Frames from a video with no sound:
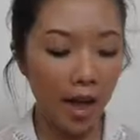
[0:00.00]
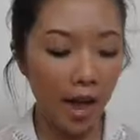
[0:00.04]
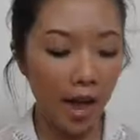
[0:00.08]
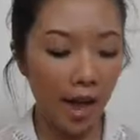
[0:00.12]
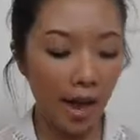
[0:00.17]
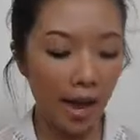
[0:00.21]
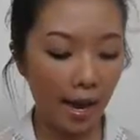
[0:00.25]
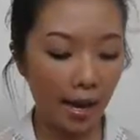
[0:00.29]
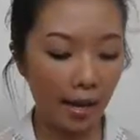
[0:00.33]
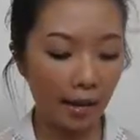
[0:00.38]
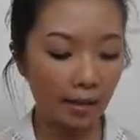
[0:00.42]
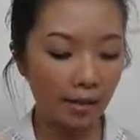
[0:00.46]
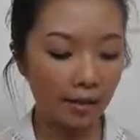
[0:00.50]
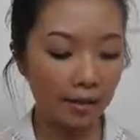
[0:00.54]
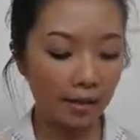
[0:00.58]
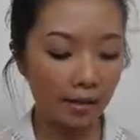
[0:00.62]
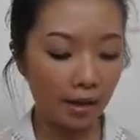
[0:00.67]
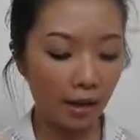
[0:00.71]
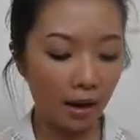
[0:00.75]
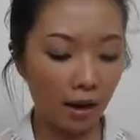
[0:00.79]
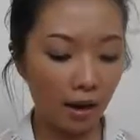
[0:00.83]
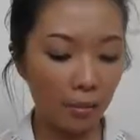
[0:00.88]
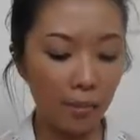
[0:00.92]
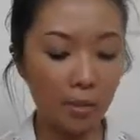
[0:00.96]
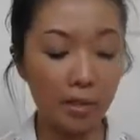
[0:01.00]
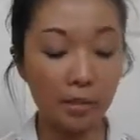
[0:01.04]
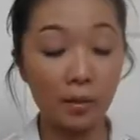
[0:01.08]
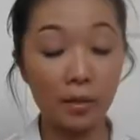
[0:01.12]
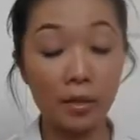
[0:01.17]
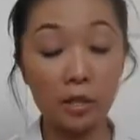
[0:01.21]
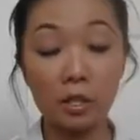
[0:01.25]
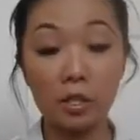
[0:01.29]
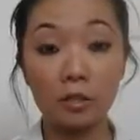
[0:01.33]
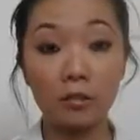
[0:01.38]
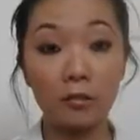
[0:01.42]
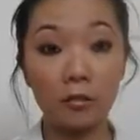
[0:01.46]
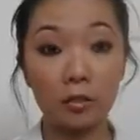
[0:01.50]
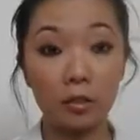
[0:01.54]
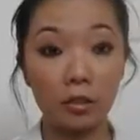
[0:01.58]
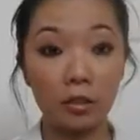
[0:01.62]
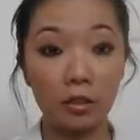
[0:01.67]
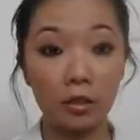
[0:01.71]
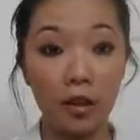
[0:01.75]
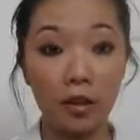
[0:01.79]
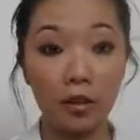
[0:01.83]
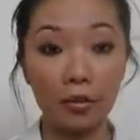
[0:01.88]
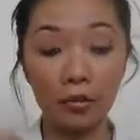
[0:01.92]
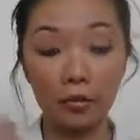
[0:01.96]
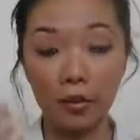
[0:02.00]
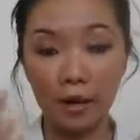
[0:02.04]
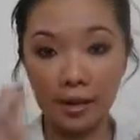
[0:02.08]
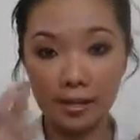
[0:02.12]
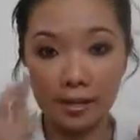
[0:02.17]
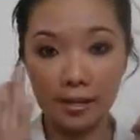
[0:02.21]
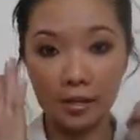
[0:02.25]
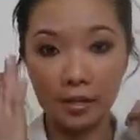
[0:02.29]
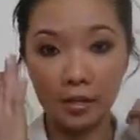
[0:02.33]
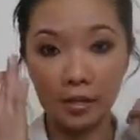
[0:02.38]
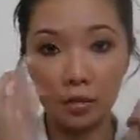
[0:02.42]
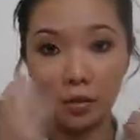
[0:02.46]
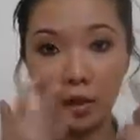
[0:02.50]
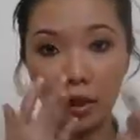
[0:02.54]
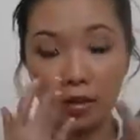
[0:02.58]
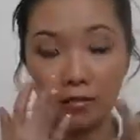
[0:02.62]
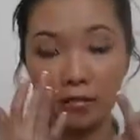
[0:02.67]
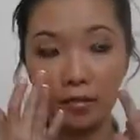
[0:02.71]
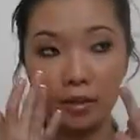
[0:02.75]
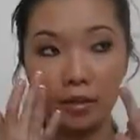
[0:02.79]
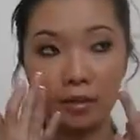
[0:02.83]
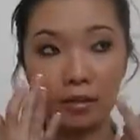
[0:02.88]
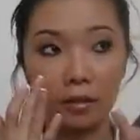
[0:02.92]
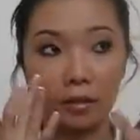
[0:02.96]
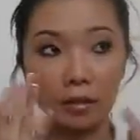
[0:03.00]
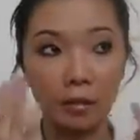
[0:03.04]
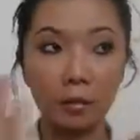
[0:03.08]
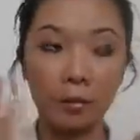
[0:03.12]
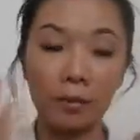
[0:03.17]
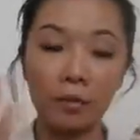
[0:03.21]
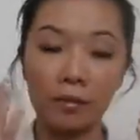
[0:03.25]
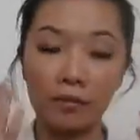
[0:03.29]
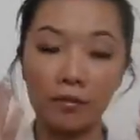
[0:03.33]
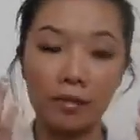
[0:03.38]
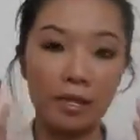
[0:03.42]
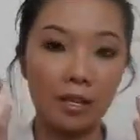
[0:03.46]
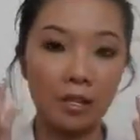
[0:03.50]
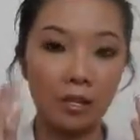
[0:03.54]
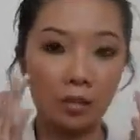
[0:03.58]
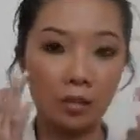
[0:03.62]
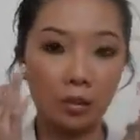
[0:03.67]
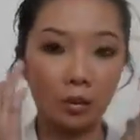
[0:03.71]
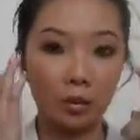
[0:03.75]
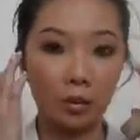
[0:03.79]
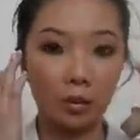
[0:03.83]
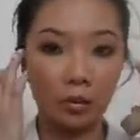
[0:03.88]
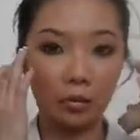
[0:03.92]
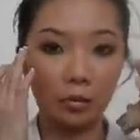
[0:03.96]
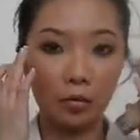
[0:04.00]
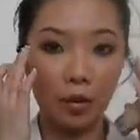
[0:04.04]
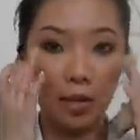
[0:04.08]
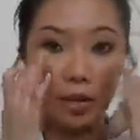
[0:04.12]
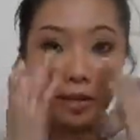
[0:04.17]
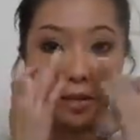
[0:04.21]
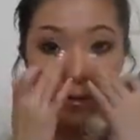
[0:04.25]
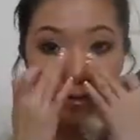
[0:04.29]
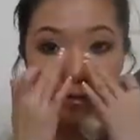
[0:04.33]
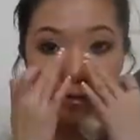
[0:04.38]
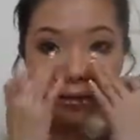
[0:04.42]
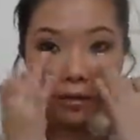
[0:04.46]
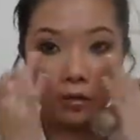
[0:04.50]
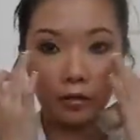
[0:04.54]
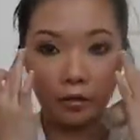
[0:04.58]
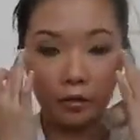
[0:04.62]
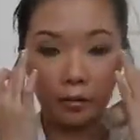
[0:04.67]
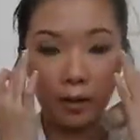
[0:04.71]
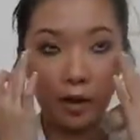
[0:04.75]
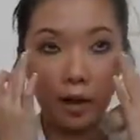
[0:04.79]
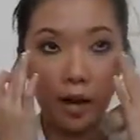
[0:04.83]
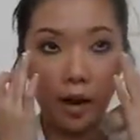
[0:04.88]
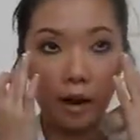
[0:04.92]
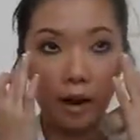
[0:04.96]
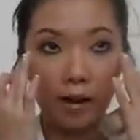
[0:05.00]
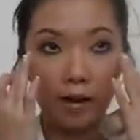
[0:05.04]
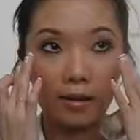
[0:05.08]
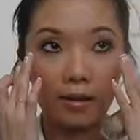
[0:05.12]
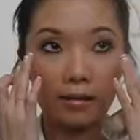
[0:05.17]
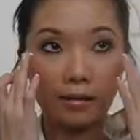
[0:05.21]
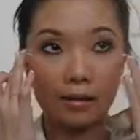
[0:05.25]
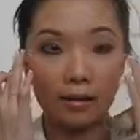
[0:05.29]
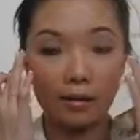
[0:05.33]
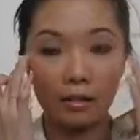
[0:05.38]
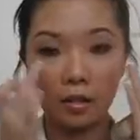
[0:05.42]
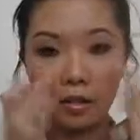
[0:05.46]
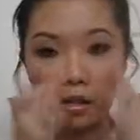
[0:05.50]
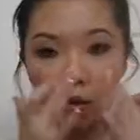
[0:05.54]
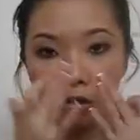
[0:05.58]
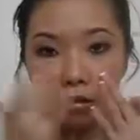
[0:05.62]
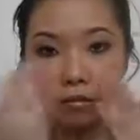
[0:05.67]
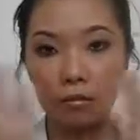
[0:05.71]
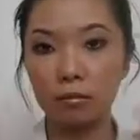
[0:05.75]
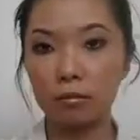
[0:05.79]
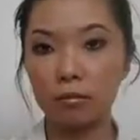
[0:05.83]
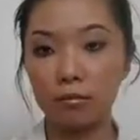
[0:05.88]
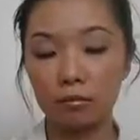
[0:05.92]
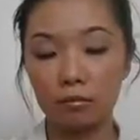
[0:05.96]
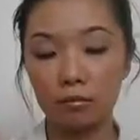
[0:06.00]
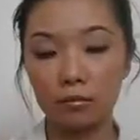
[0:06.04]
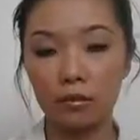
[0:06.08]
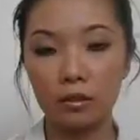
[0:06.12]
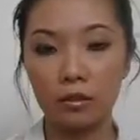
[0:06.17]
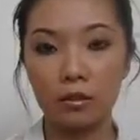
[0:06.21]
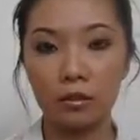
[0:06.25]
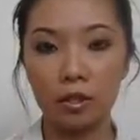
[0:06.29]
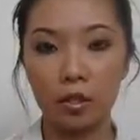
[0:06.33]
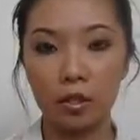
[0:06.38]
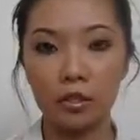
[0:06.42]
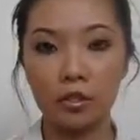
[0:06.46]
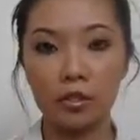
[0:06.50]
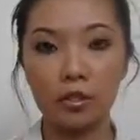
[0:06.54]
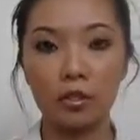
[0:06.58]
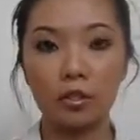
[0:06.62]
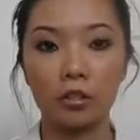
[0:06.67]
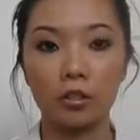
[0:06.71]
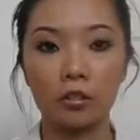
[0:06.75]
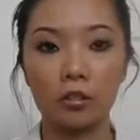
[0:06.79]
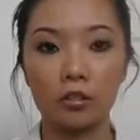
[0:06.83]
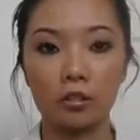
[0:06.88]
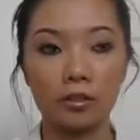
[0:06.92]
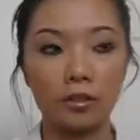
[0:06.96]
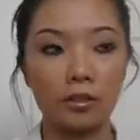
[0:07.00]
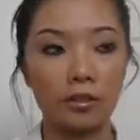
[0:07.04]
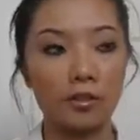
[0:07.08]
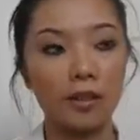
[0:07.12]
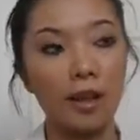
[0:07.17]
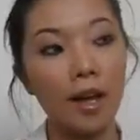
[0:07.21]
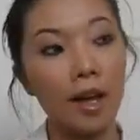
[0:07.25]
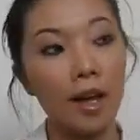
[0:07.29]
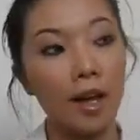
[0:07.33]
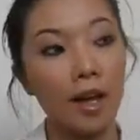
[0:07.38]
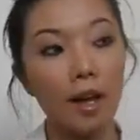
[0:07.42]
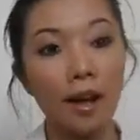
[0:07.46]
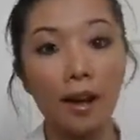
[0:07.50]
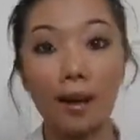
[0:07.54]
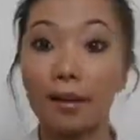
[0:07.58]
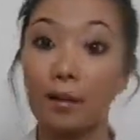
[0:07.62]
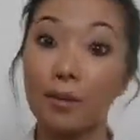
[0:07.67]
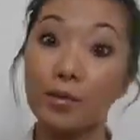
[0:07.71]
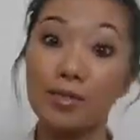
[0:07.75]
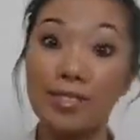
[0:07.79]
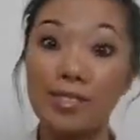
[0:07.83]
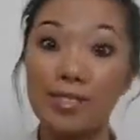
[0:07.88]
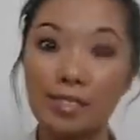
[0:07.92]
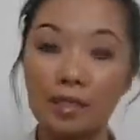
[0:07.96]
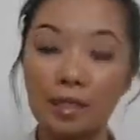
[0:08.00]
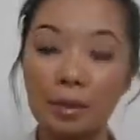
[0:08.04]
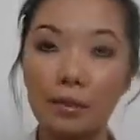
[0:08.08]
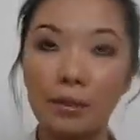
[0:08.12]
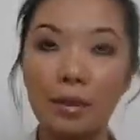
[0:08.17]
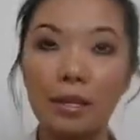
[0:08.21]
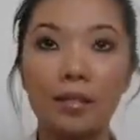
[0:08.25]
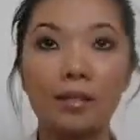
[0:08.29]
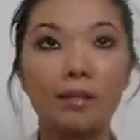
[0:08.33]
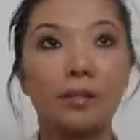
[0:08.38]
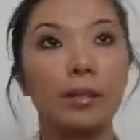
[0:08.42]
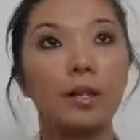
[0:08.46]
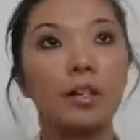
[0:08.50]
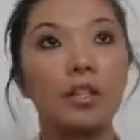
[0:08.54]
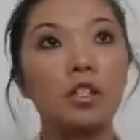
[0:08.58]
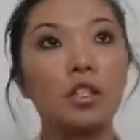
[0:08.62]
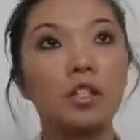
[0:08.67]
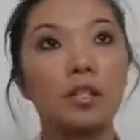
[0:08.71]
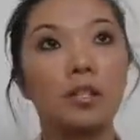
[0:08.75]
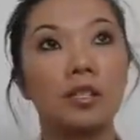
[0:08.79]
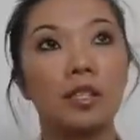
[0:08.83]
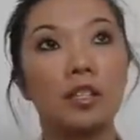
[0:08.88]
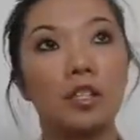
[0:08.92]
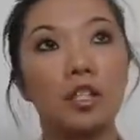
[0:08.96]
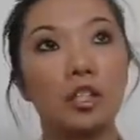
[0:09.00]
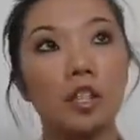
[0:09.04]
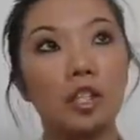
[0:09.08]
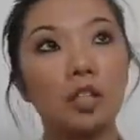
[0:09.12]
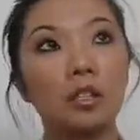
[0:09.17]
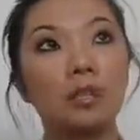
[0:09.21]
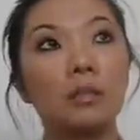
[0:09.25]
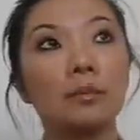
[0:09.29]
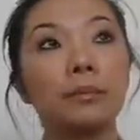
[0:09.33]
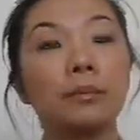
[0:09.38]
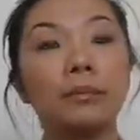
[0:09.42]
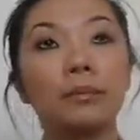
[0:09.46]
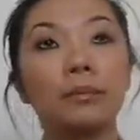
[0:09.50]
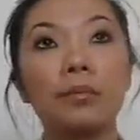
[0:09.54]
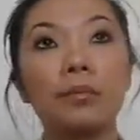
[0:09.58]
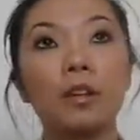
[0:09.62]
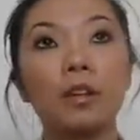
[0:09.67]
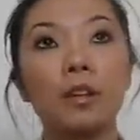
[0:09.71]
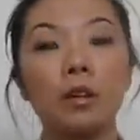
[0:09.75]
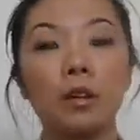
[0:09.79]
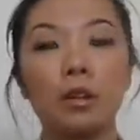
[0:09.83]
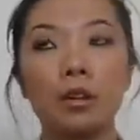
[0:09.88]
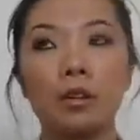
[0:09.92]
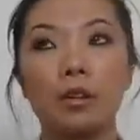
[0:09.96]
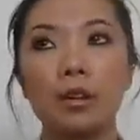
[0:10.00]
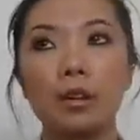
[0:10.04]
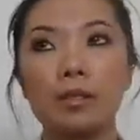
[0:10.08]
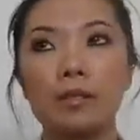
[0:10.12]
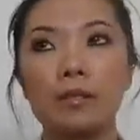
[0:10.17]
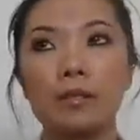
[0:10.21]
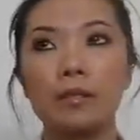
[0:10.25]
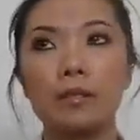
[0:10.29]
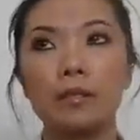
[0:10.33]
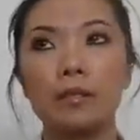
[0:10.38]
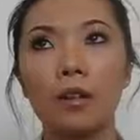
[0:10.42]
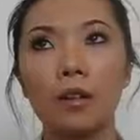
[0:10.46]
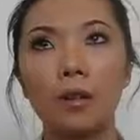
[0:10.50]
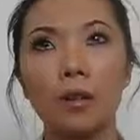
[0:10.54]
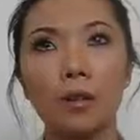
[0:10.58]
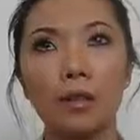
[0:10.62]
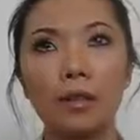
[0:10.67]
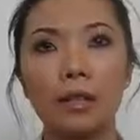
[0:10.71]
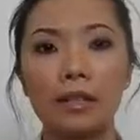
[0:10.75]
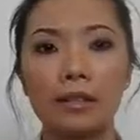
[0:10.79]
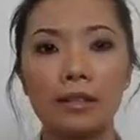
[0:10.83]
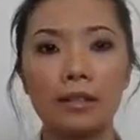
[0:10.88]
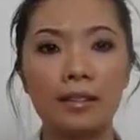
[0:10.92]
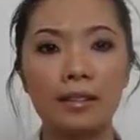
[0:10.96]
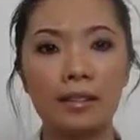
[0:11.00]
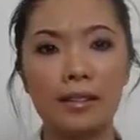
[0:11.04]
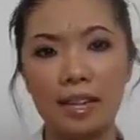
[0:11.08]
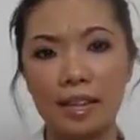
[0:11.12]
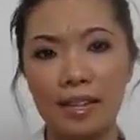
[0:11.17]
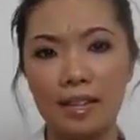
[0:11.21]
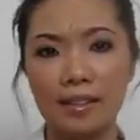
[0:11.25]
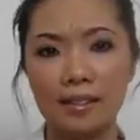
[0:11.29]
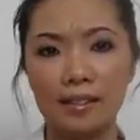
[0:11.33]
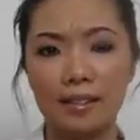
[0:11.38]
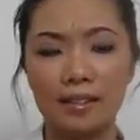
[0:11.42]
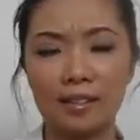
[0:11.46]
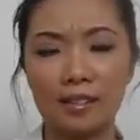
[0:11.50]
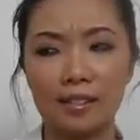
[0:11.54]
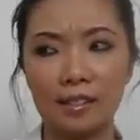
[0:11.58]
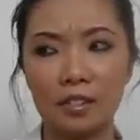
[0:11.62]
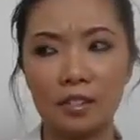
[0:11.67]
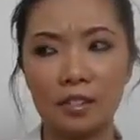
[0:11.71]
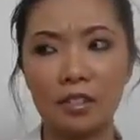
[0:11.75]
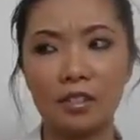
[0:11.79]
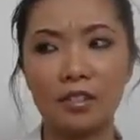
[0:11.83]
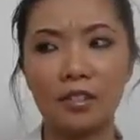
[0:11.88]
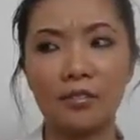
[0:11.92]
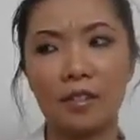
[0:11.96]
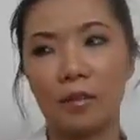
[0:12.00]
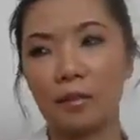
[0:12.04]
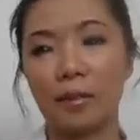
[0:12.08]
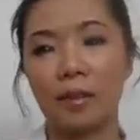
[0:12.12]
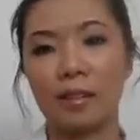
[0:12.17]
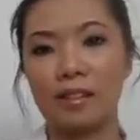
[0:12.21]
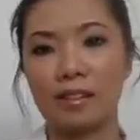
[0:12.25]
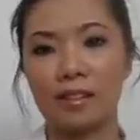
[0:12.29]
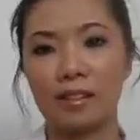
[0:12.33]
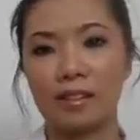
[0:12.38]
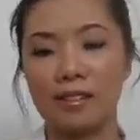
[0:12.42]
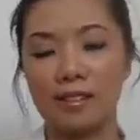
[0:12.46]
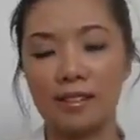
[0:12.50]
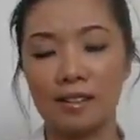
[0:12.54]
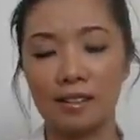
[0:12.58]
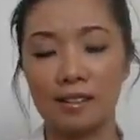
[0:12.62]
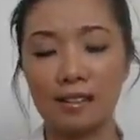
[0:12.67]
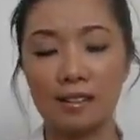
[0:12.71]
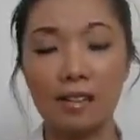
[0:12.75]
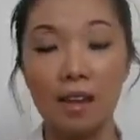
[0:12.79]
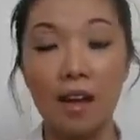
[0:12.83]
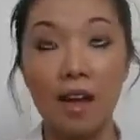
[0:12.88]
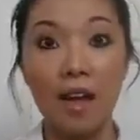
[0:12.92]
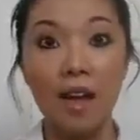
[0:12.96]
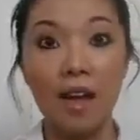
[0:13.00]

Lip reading: And especially for under eyes, I do have a little bit of an issue with redness under my eyes and, dark circles because I don't sleep as much as I should, or as early in the day as I should, if that makes any sense.